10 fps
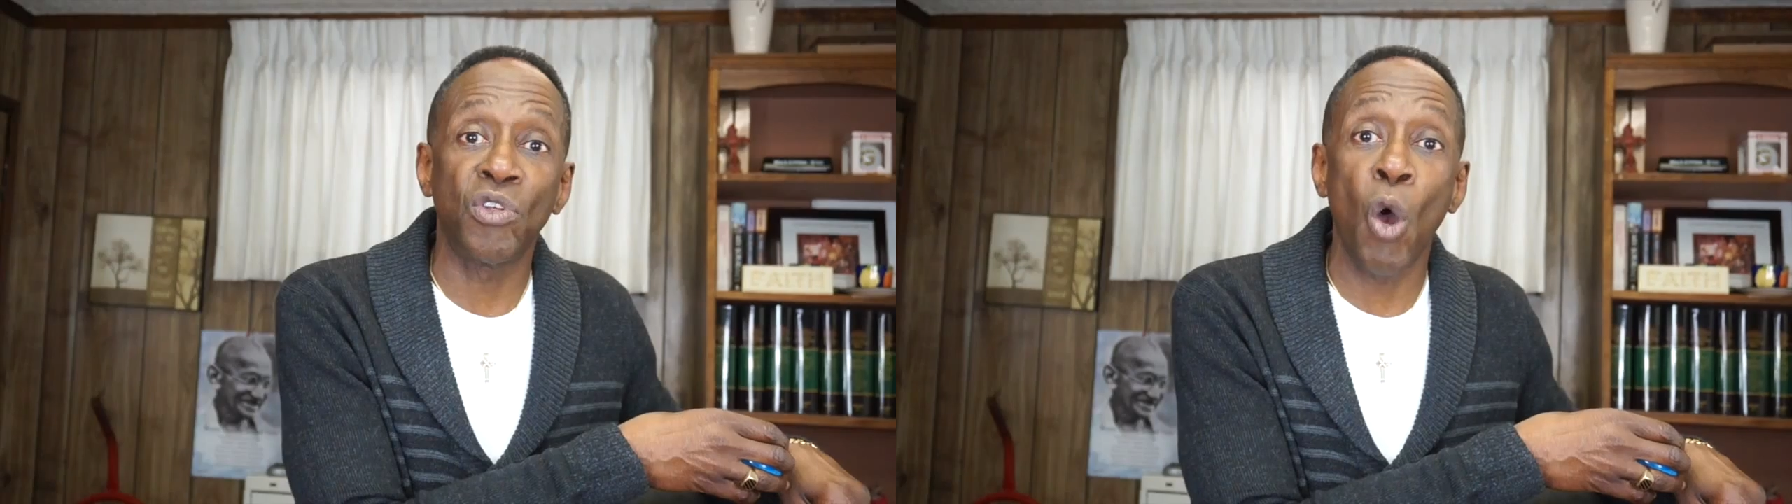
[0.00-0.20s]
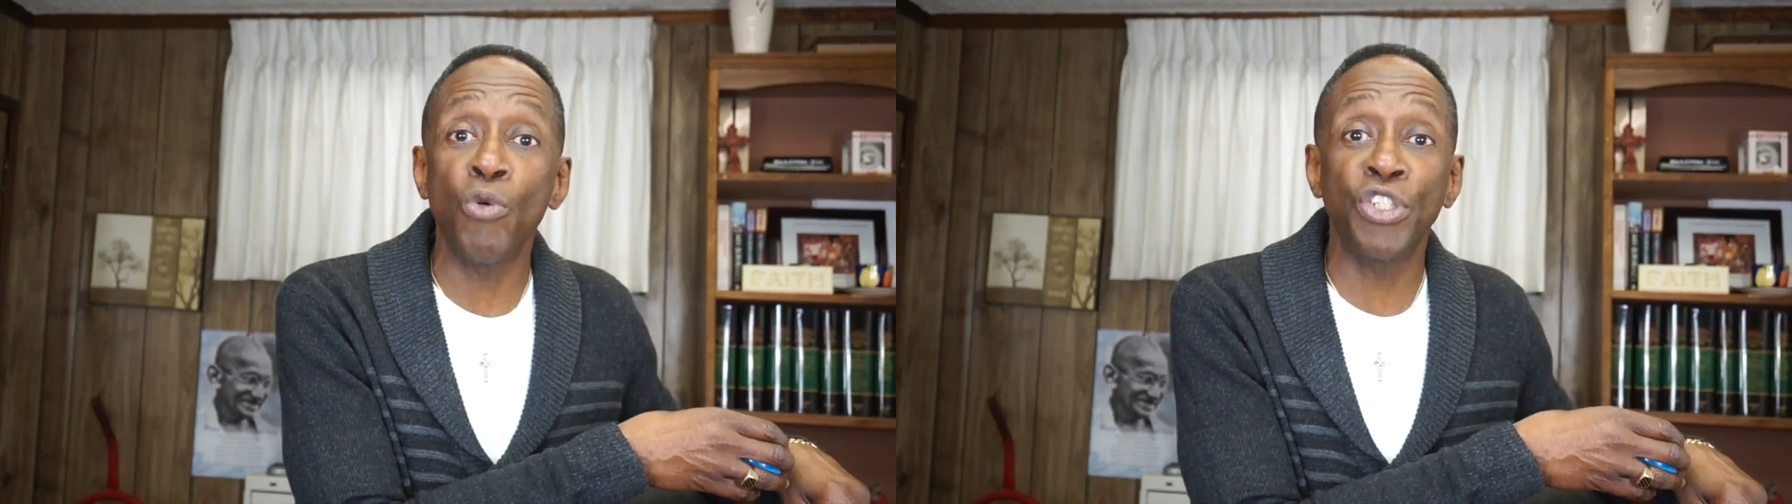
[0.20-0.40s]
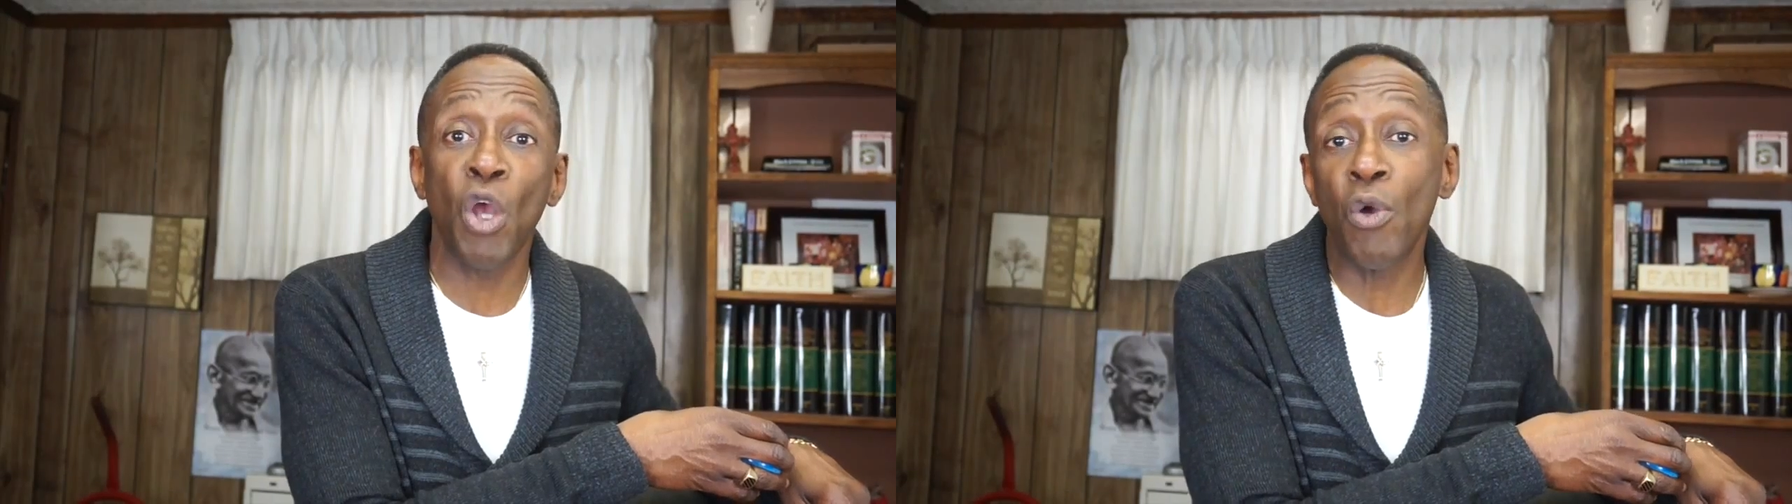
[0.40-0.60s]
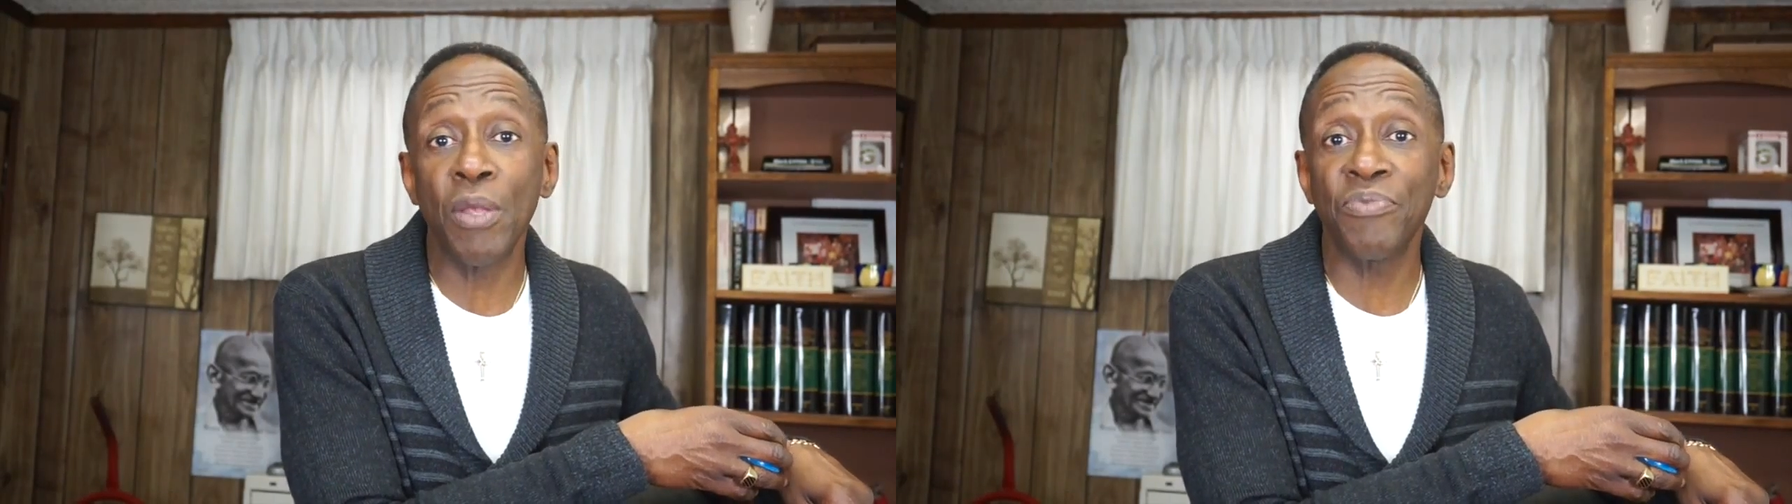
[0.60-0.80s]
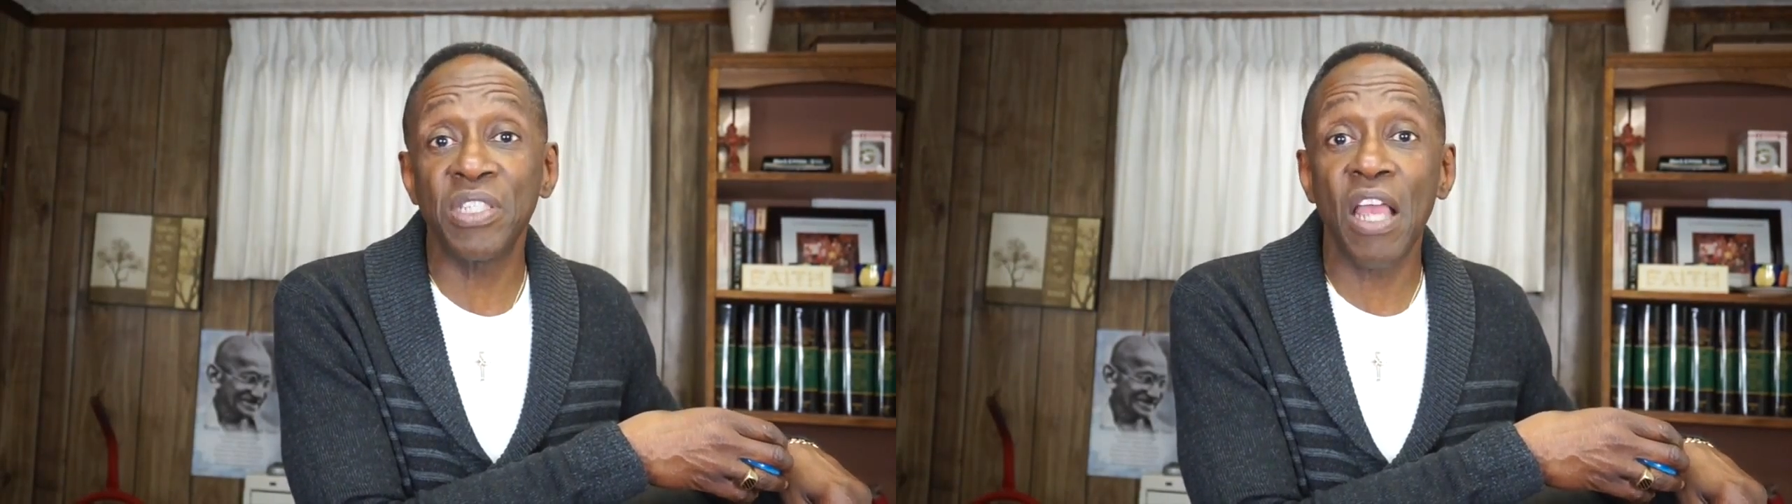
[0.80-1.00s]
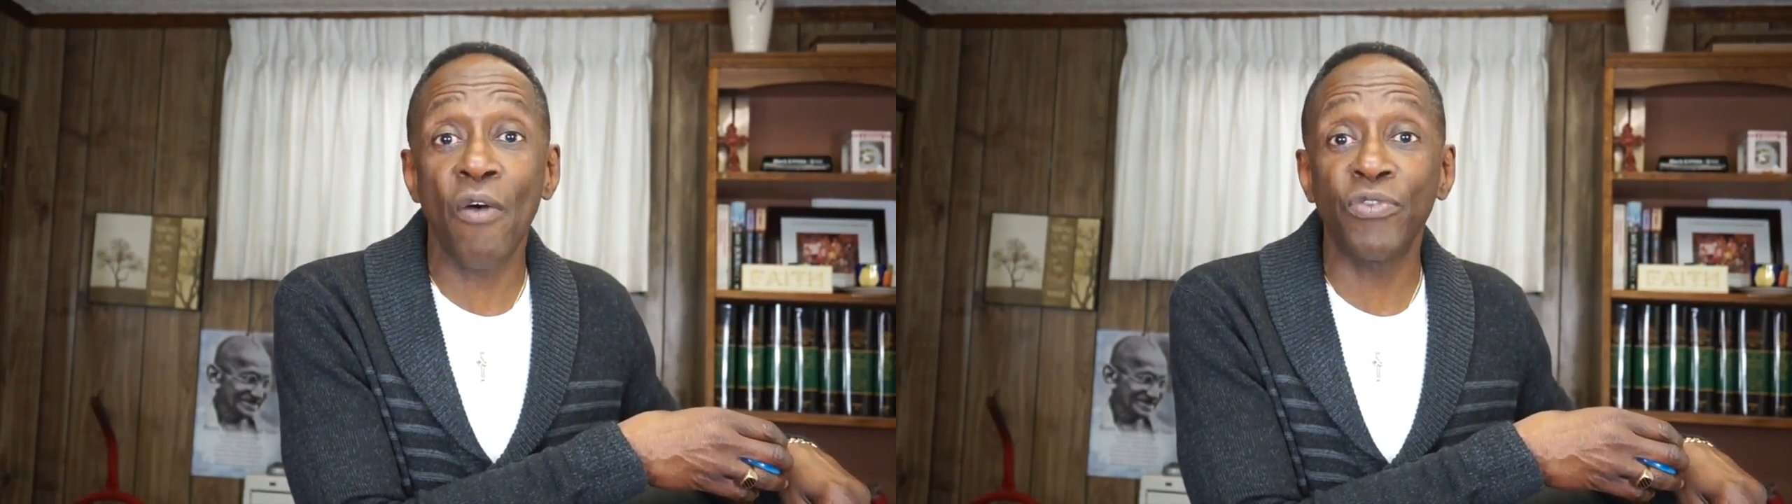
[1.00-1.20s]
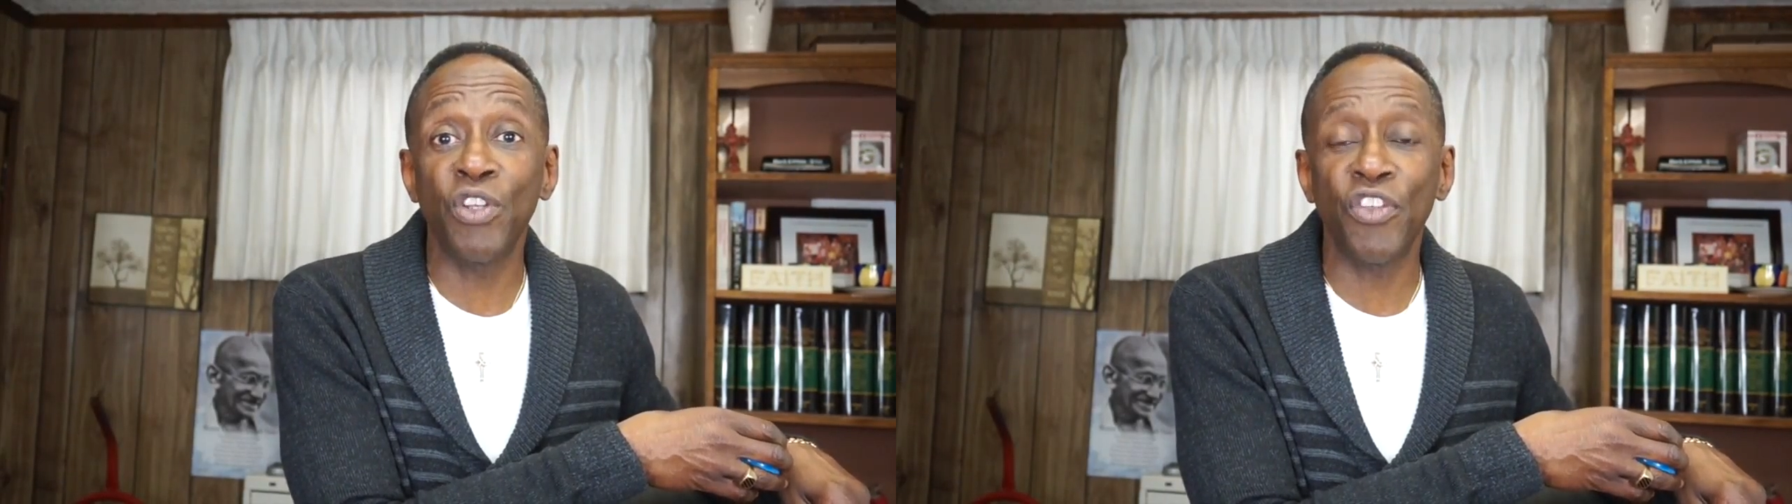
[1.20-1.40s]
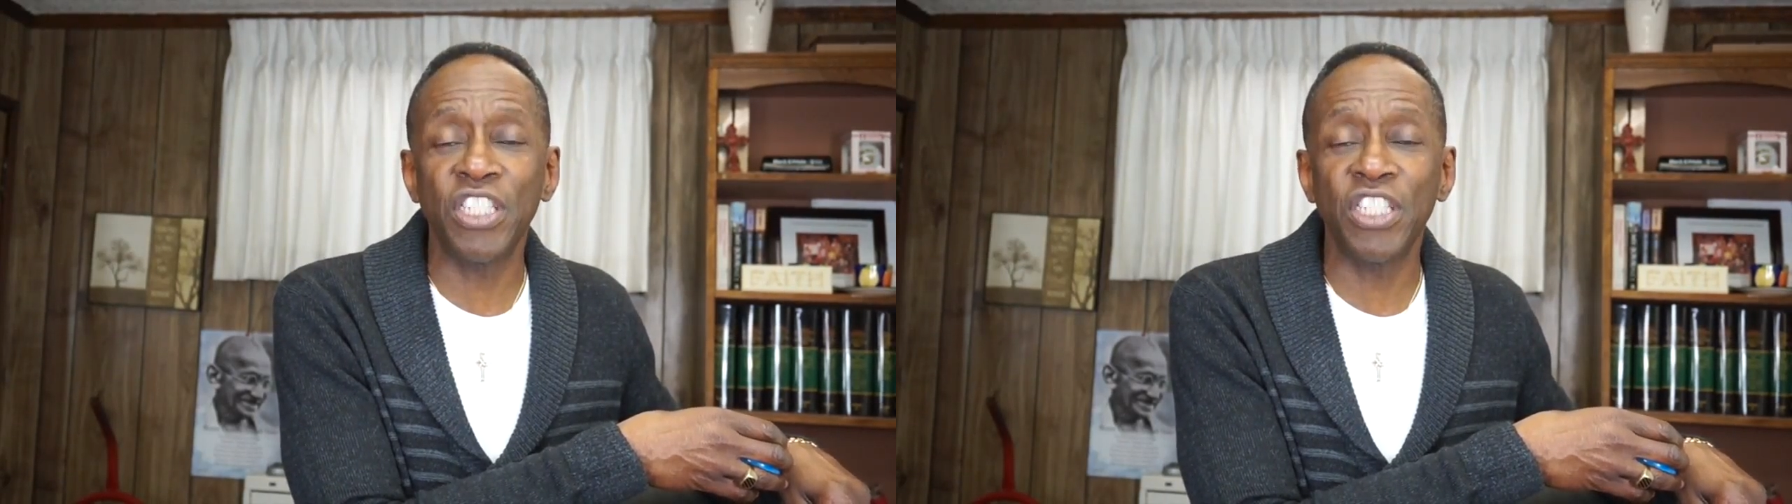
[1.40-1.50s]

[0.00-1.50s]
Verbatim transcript: go show himself to